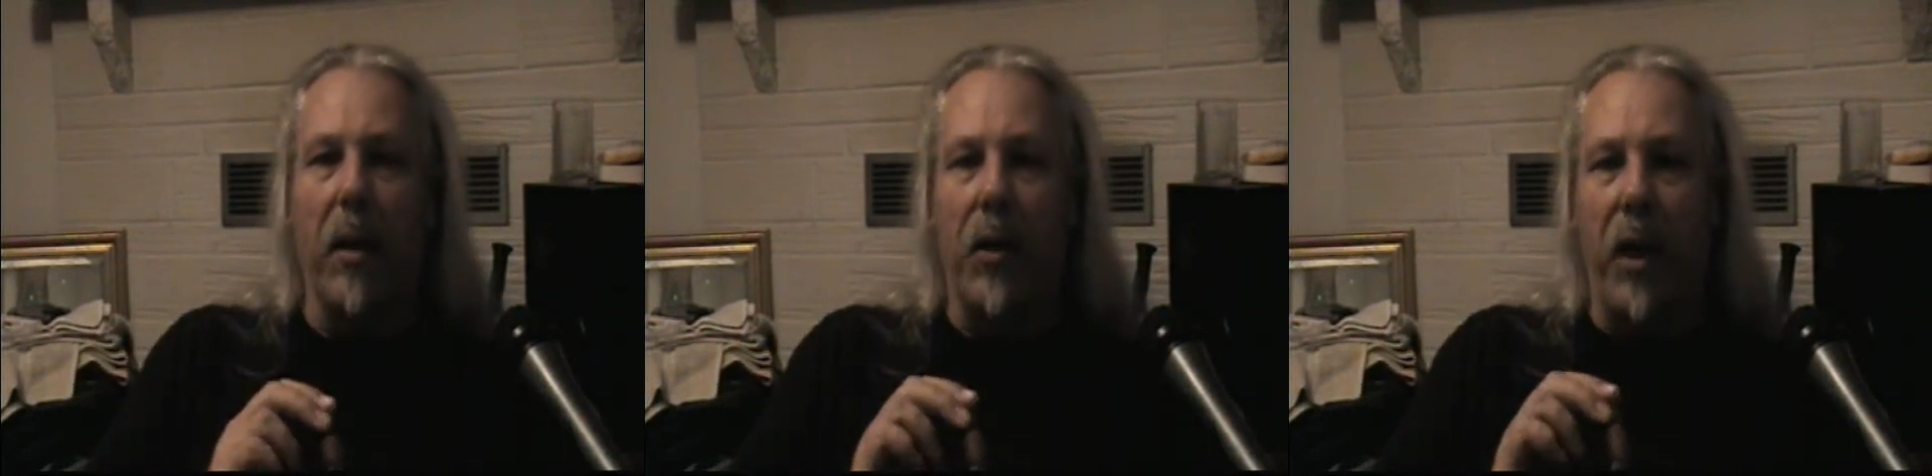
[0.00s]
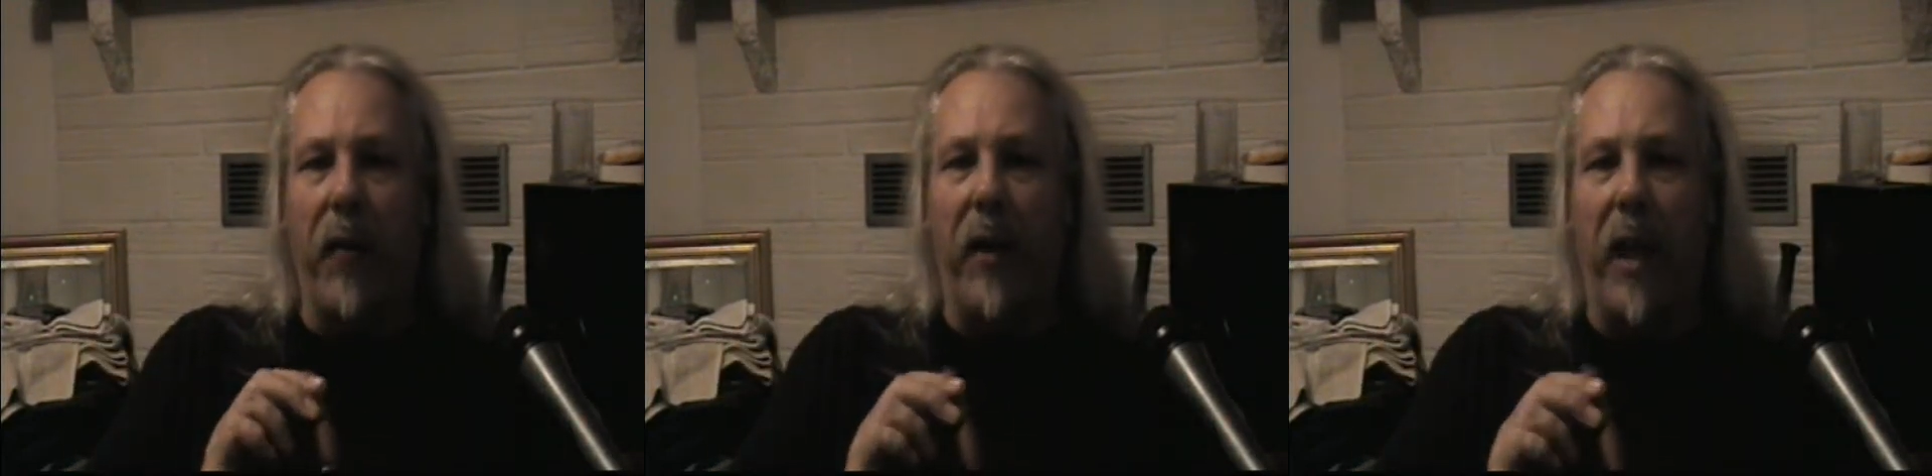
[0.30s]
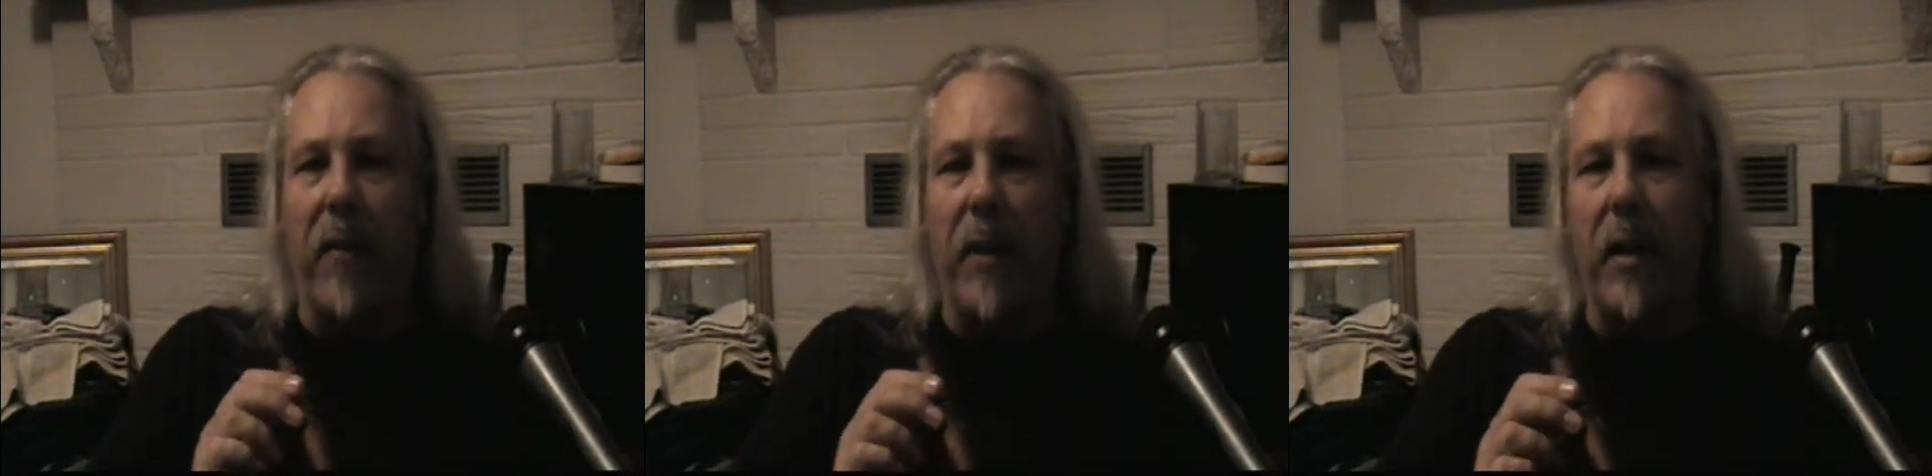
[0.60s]
Jeff
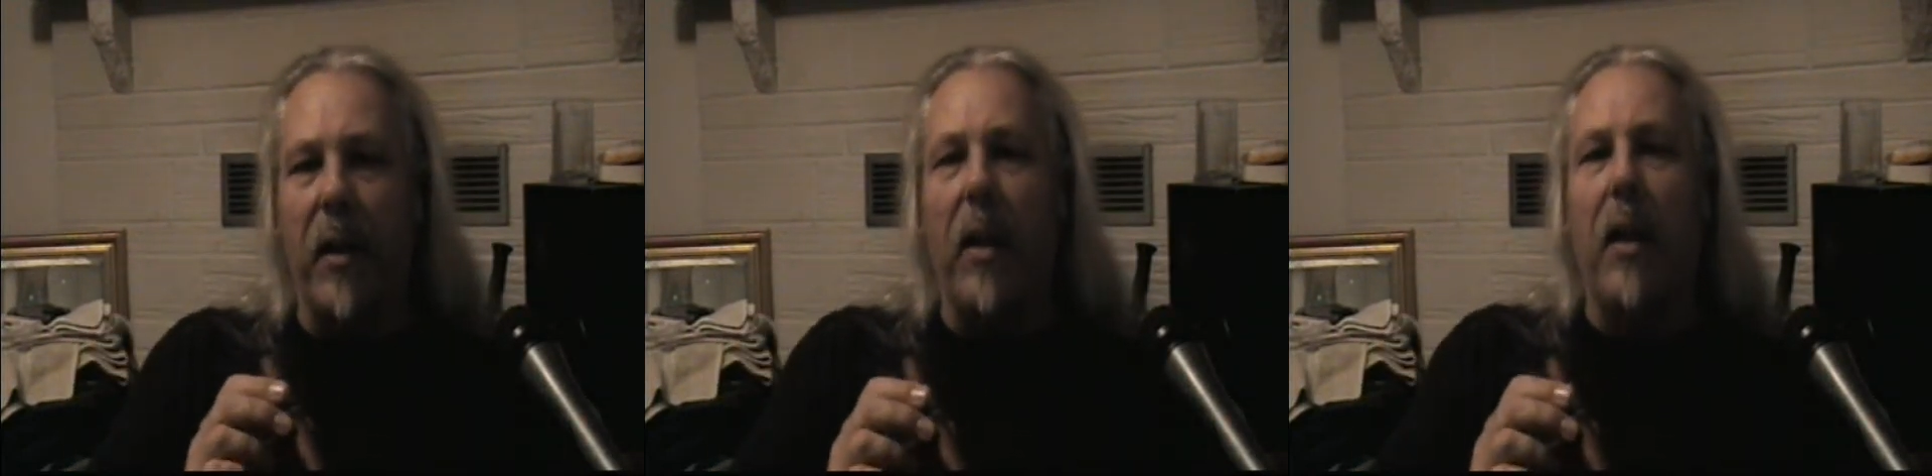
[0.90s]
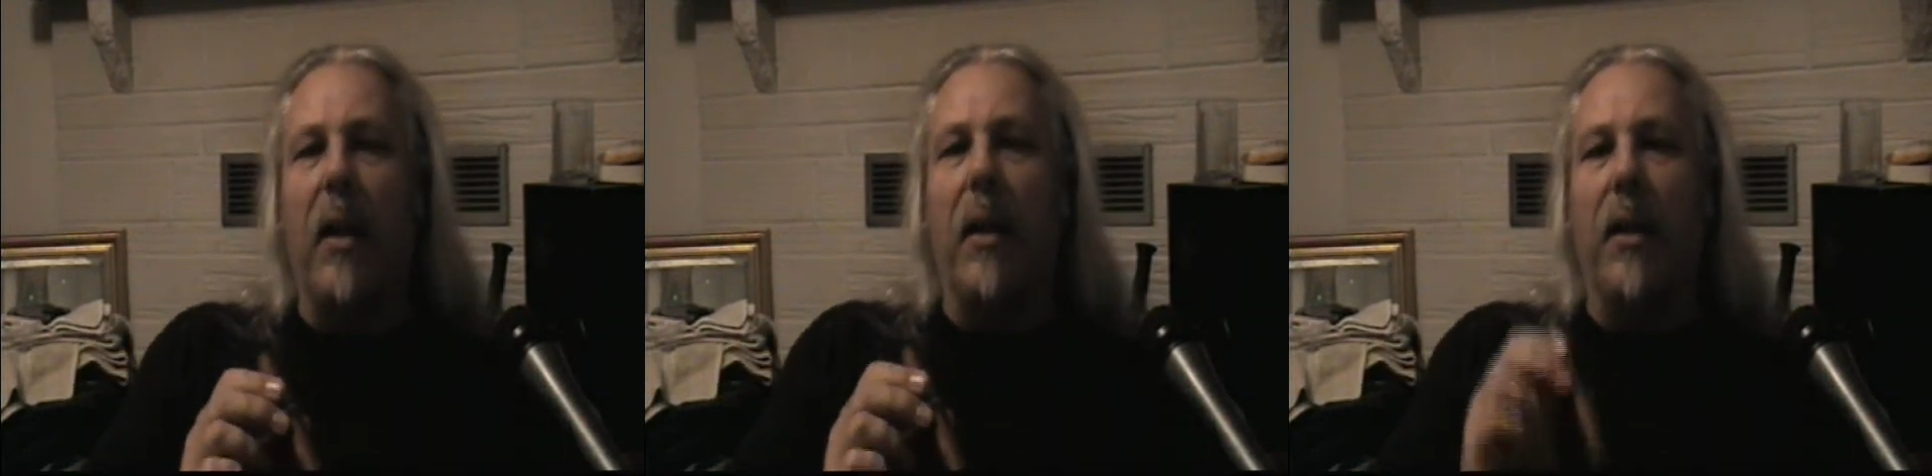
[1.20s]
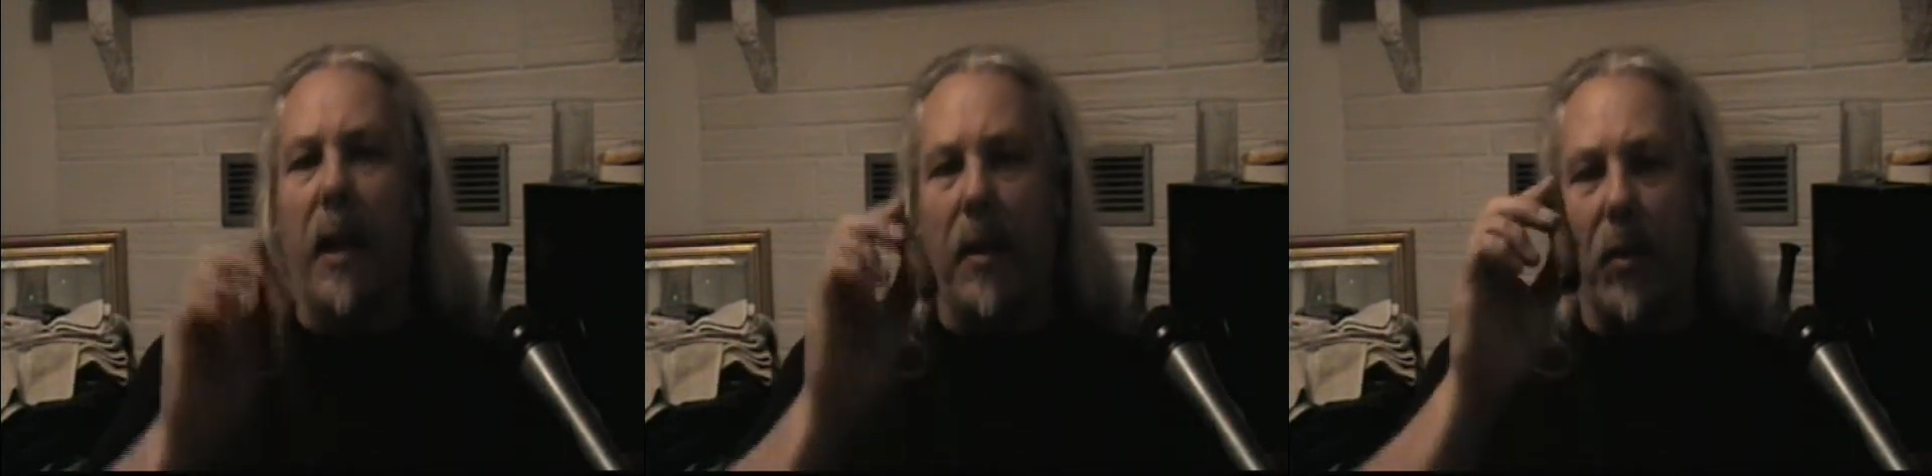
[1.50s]
gave me
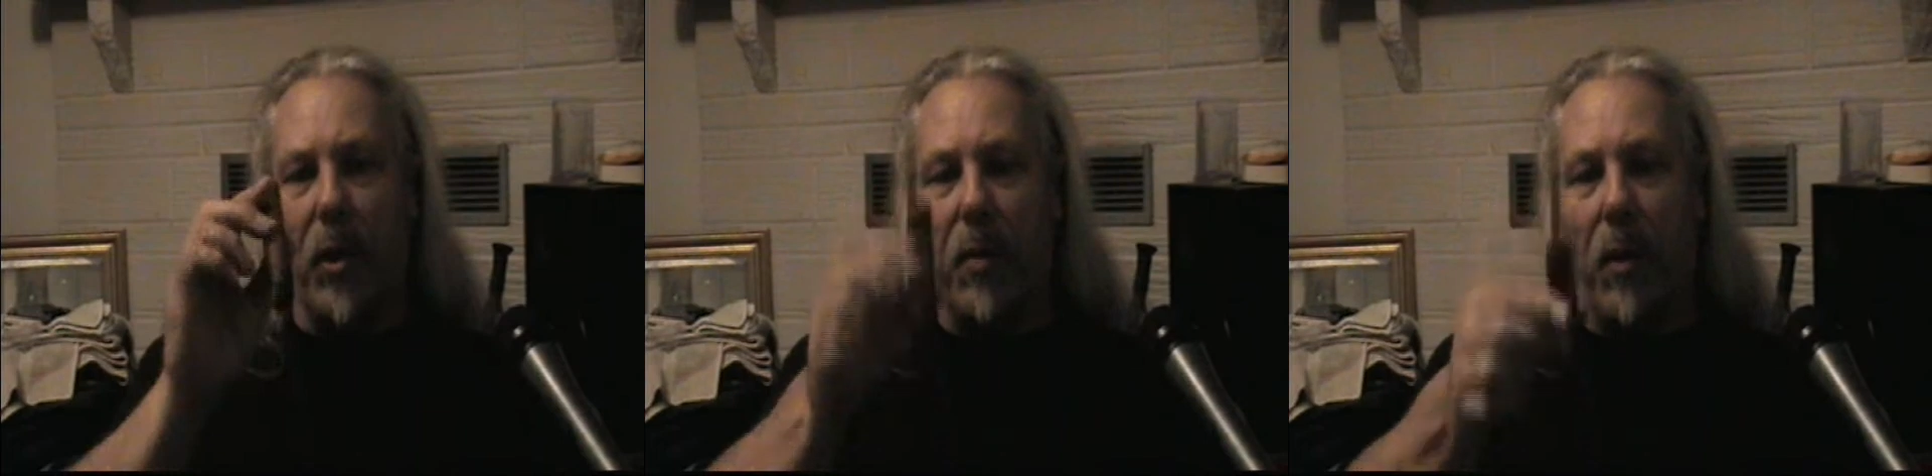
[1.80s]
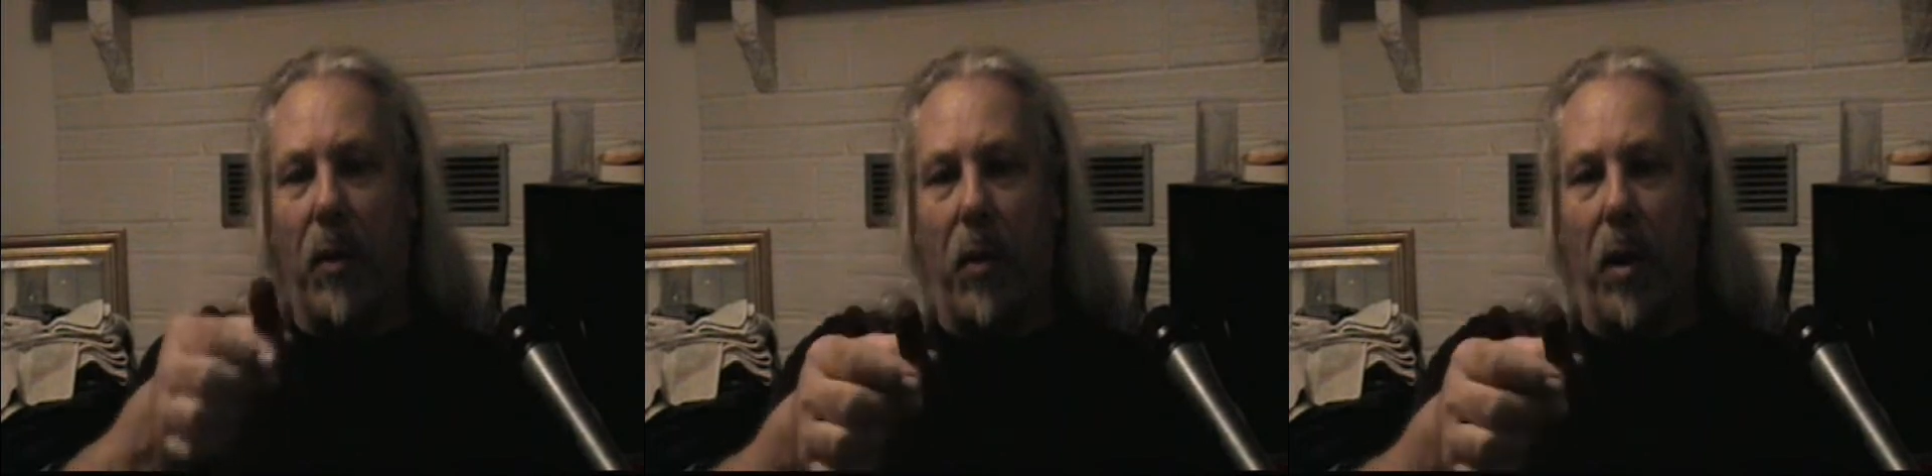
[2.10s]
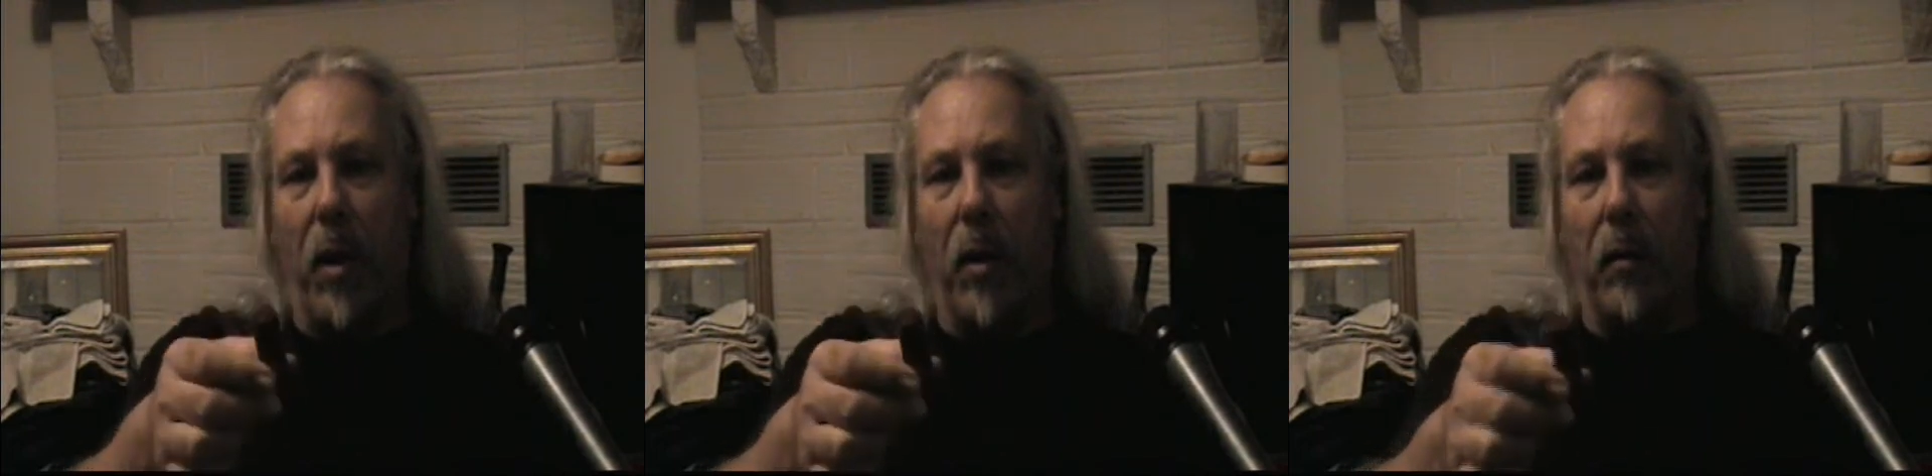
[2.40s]
that I'm going to smoke
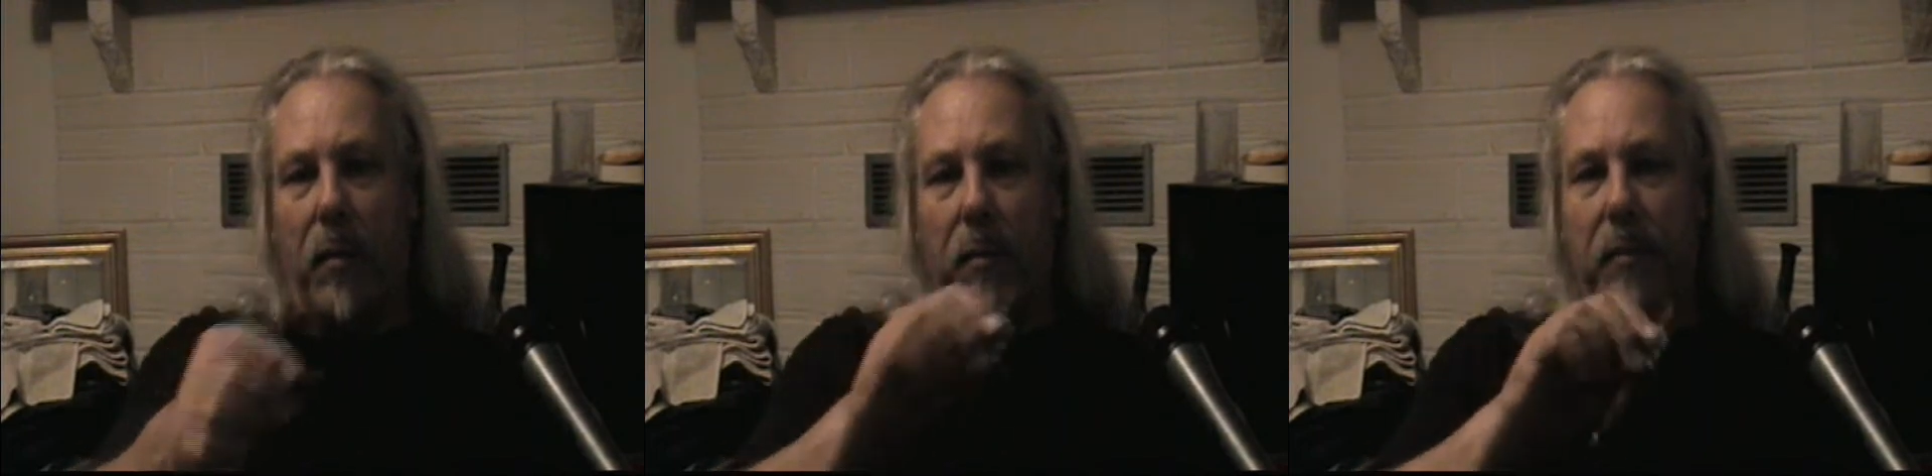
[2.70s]
tomorrow